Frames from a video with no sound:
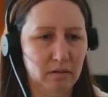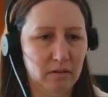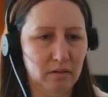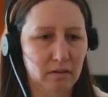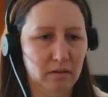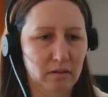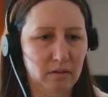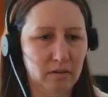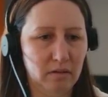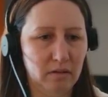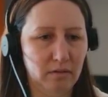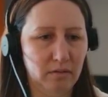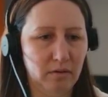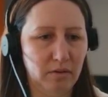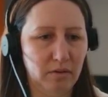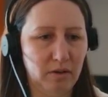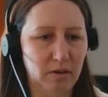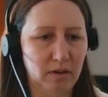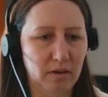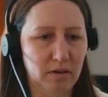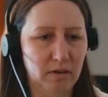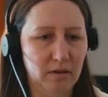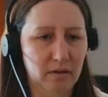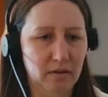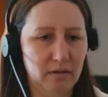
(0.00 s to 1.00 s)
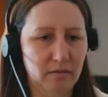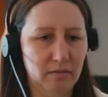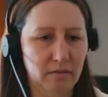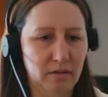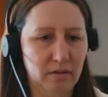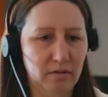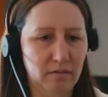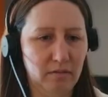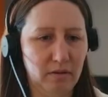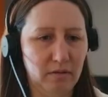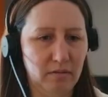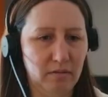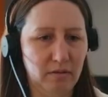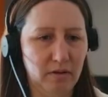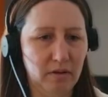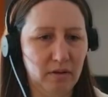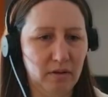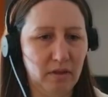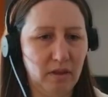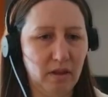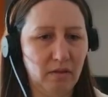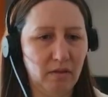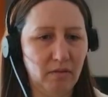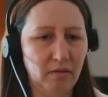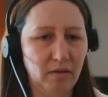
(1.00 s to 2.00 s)
Oh shit, run, run, run.
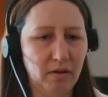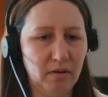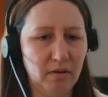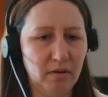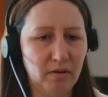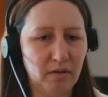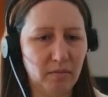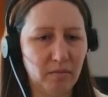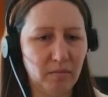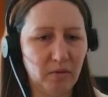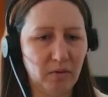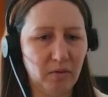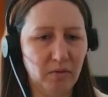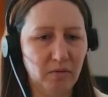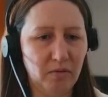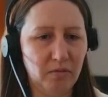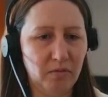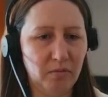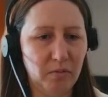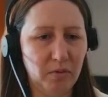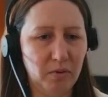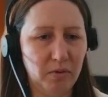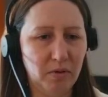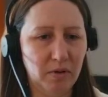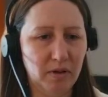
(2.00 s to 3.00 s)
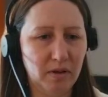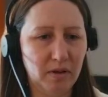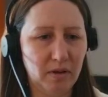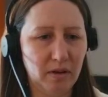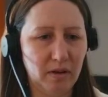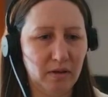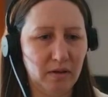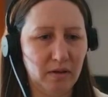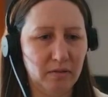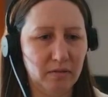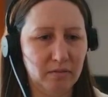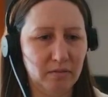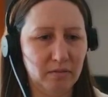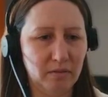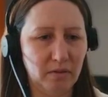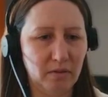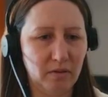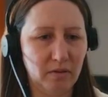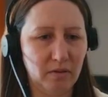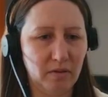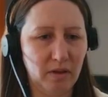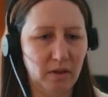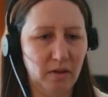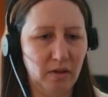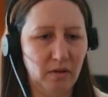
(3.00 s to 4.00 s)
There are some sort of water tunnels
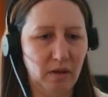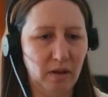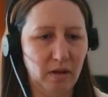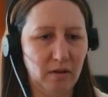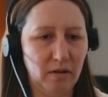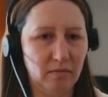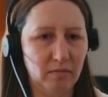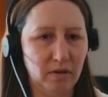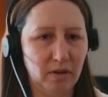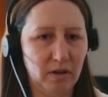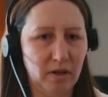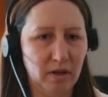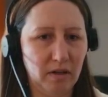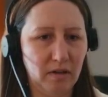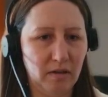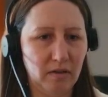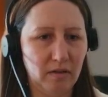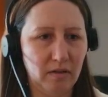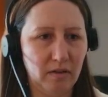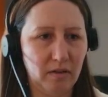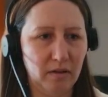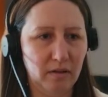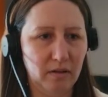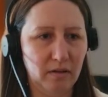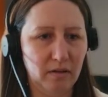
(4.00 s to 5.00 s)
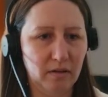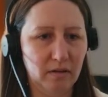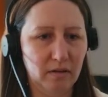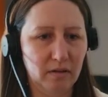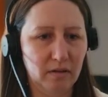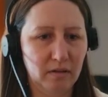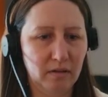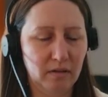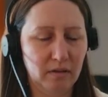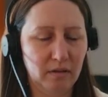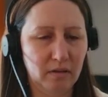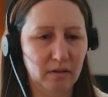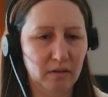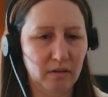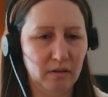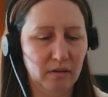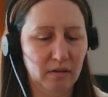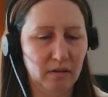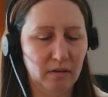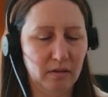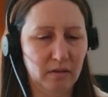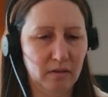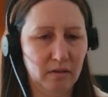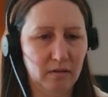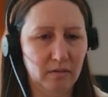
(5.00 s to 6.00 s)
that you can run into,
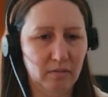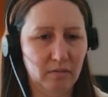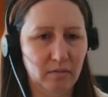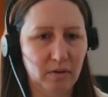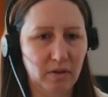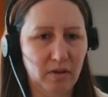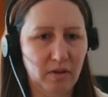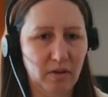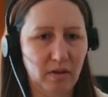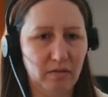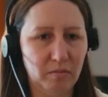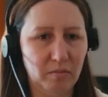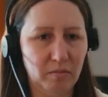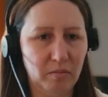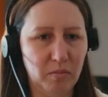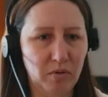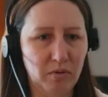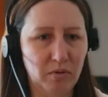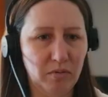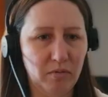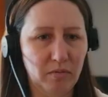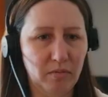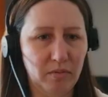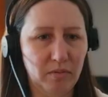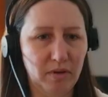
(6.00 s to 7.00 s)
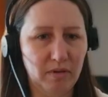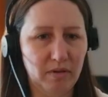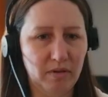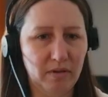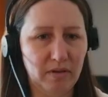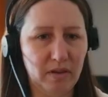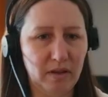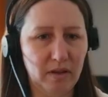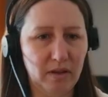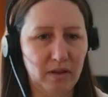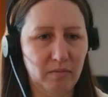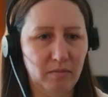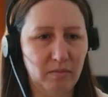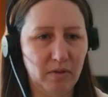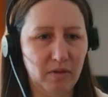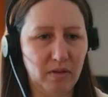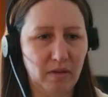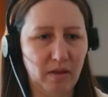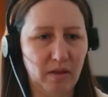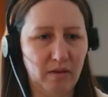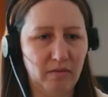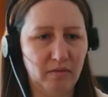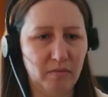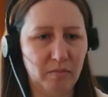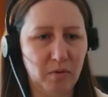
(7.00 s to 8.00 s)
which have more, where is he? Which
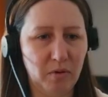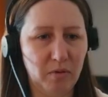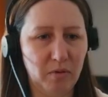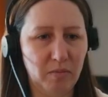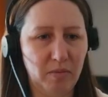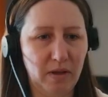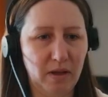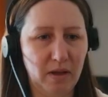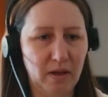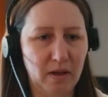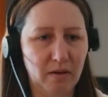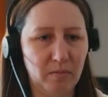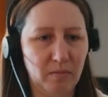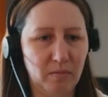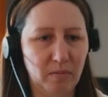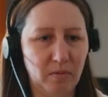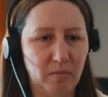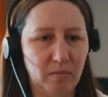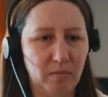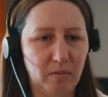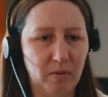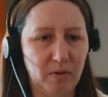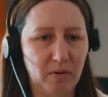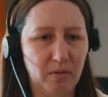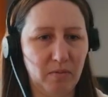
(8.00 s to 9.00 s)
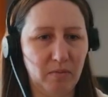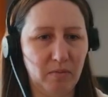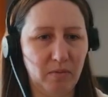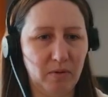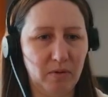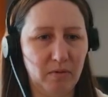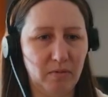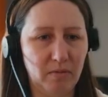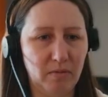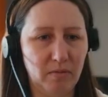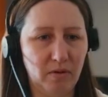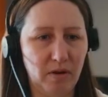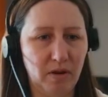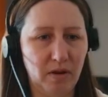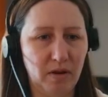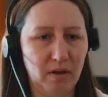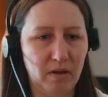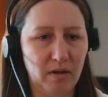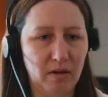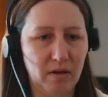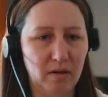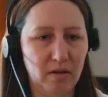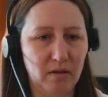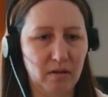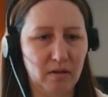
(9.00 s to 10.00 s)
have more pickups, but it will
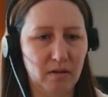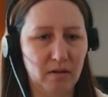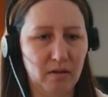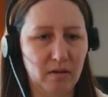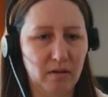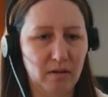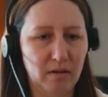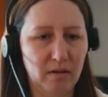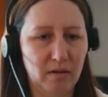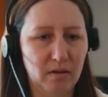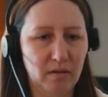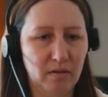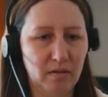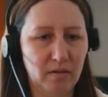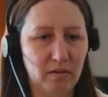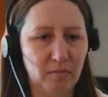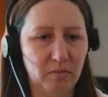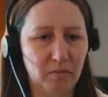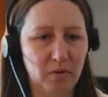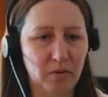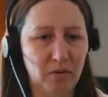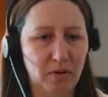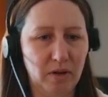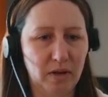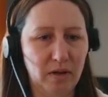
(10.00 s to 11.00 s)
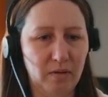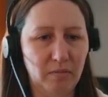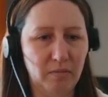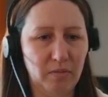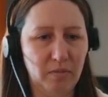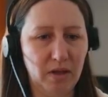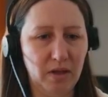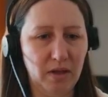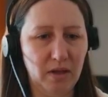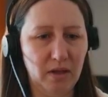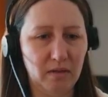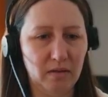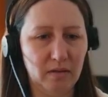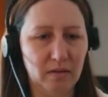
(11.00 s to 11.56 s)
trigger some more enemies.